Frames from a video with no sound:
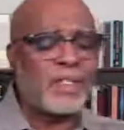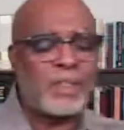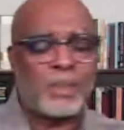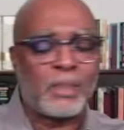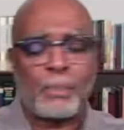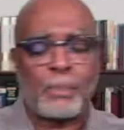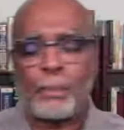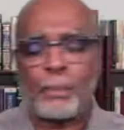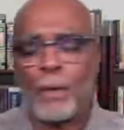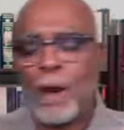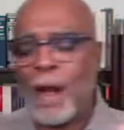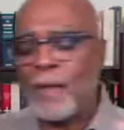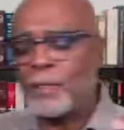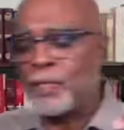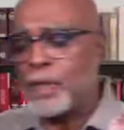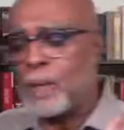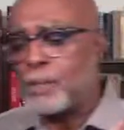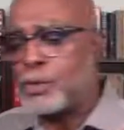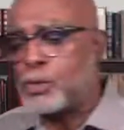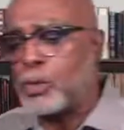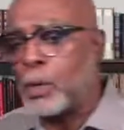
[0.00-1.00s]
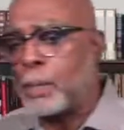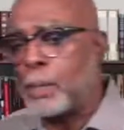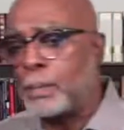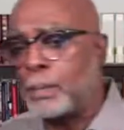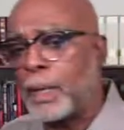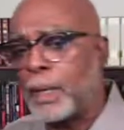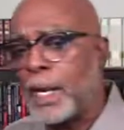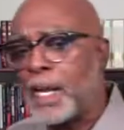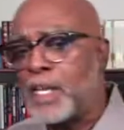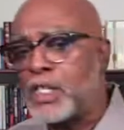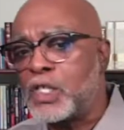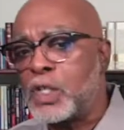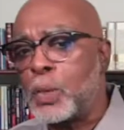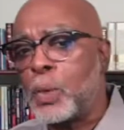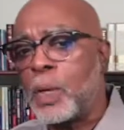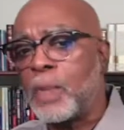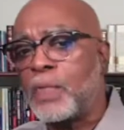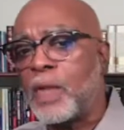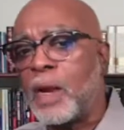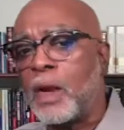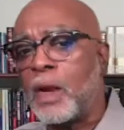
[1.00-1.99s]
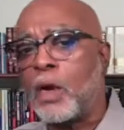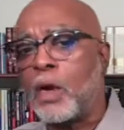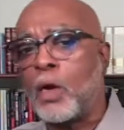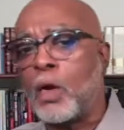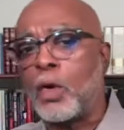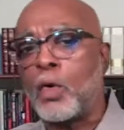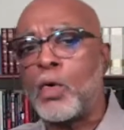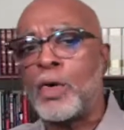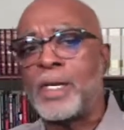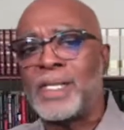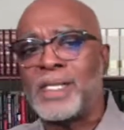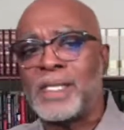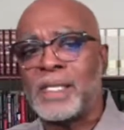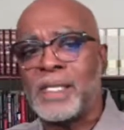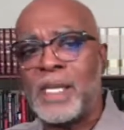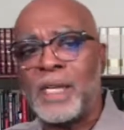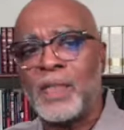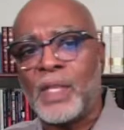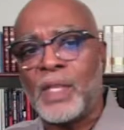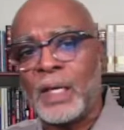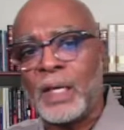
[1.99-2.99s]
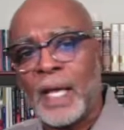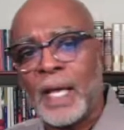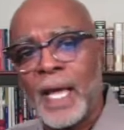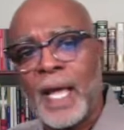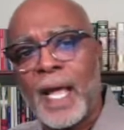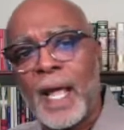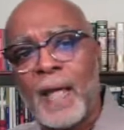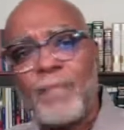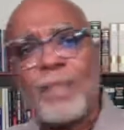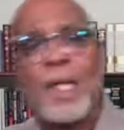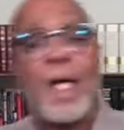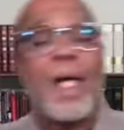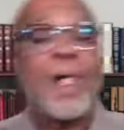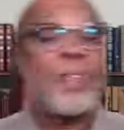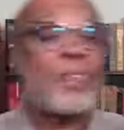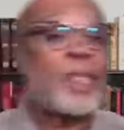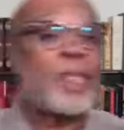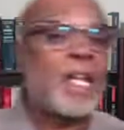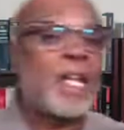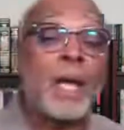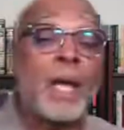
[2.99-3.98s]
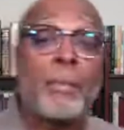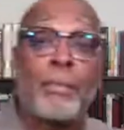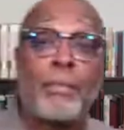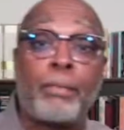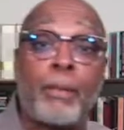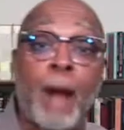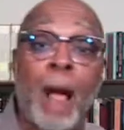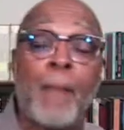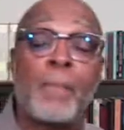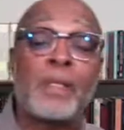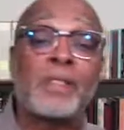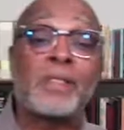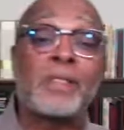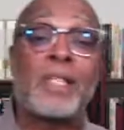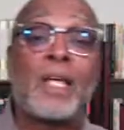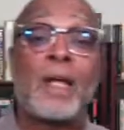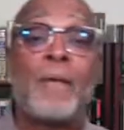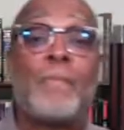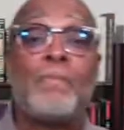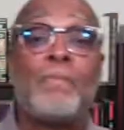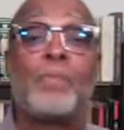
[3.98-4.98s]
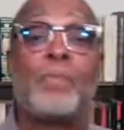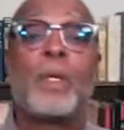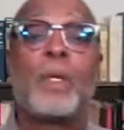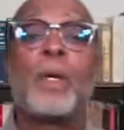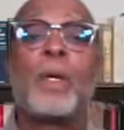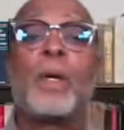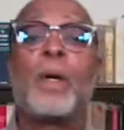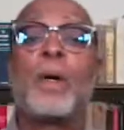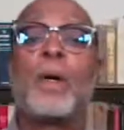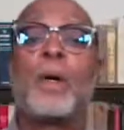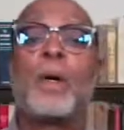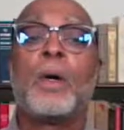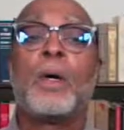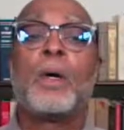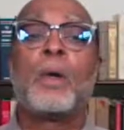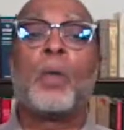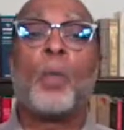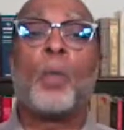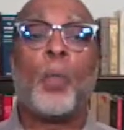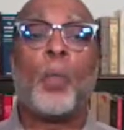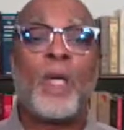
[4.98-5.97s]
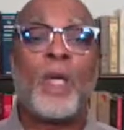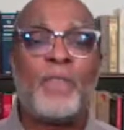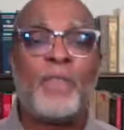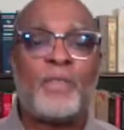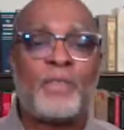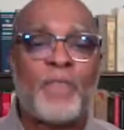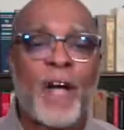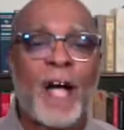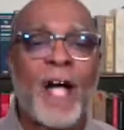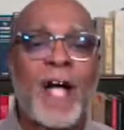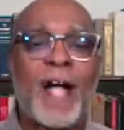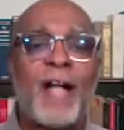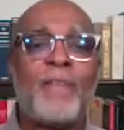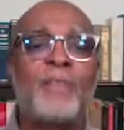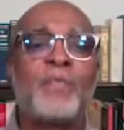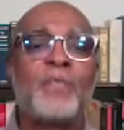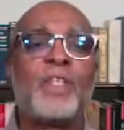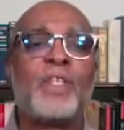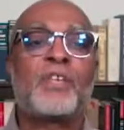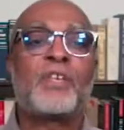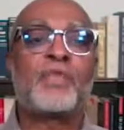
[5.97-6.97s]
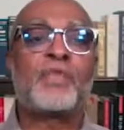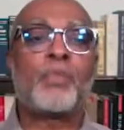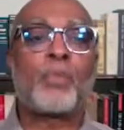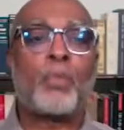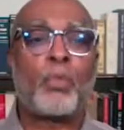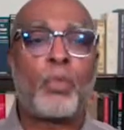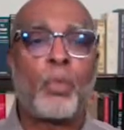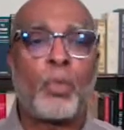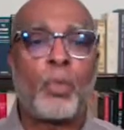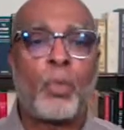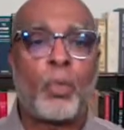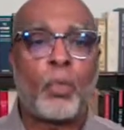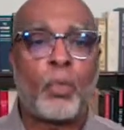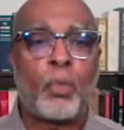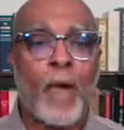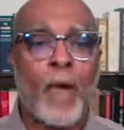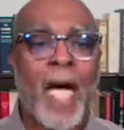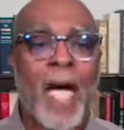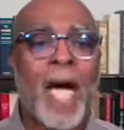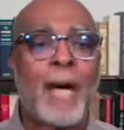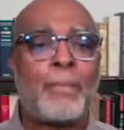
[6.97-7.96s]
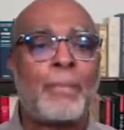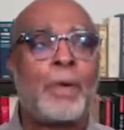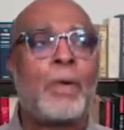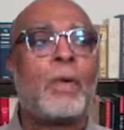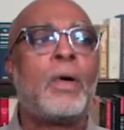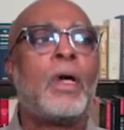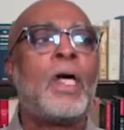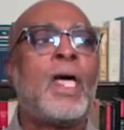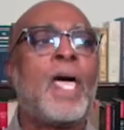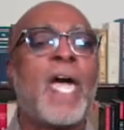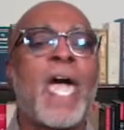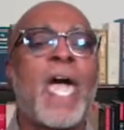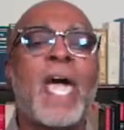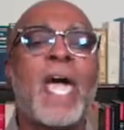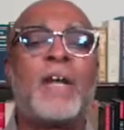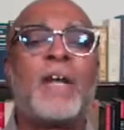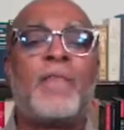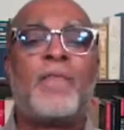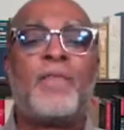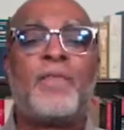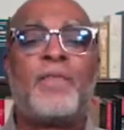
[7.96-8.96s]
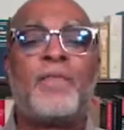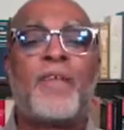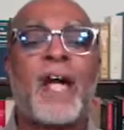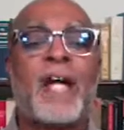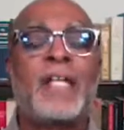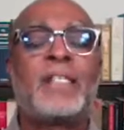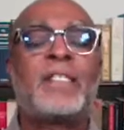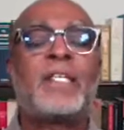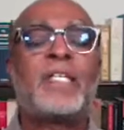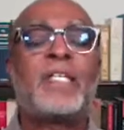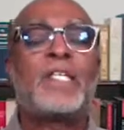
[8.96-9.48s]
brought them to a place to where they are going to see the land that he had promised them, we find this rabble had affected